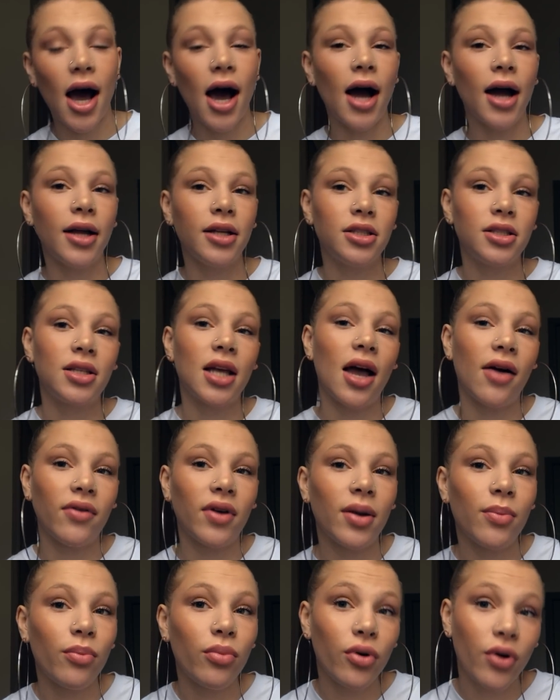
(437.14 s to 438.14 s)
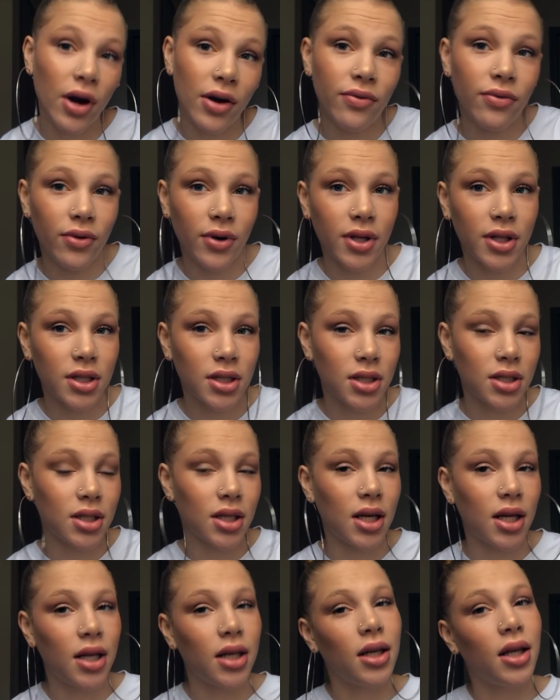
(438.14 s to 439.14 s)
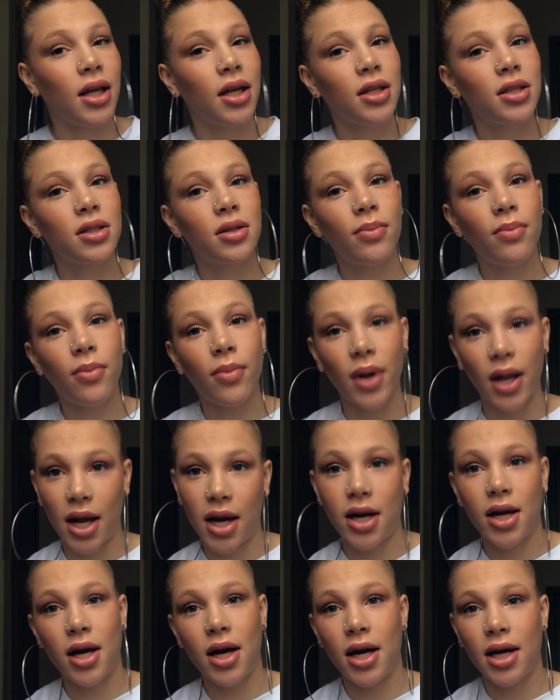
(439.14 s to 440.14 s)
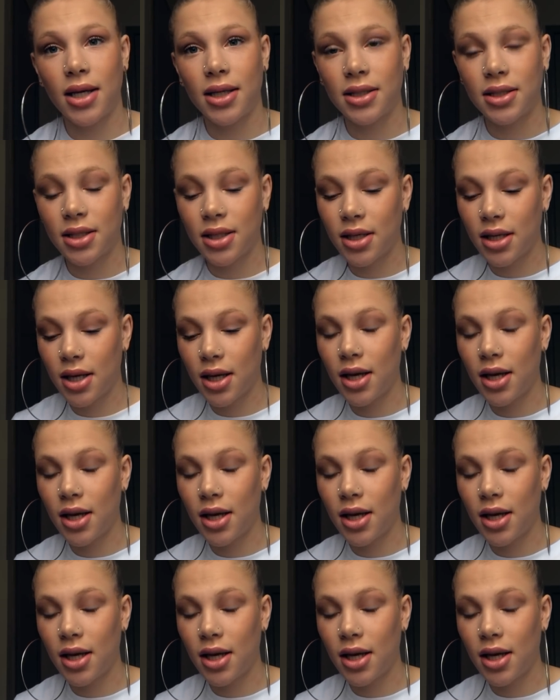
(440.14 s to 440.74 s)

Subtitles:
I just have a preference, and it's black guys.